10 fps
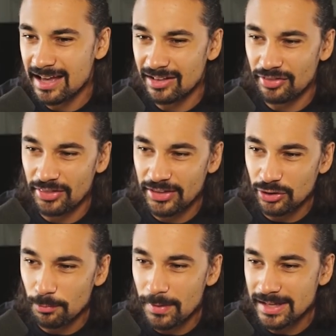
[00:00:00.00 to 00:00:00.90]
a
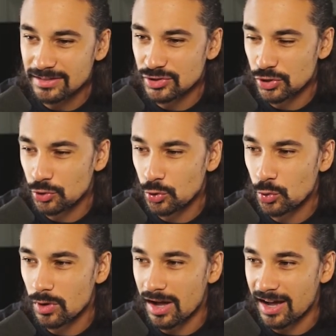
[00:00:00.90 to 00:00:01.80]
little bit
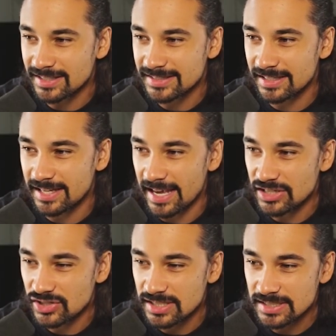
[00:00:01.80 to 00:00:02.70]
too
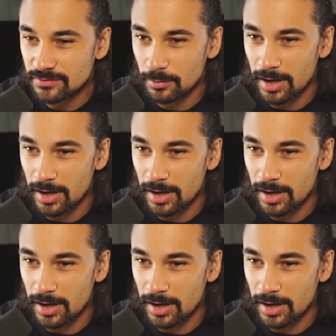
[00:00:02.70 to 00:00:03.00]
ostentatious for my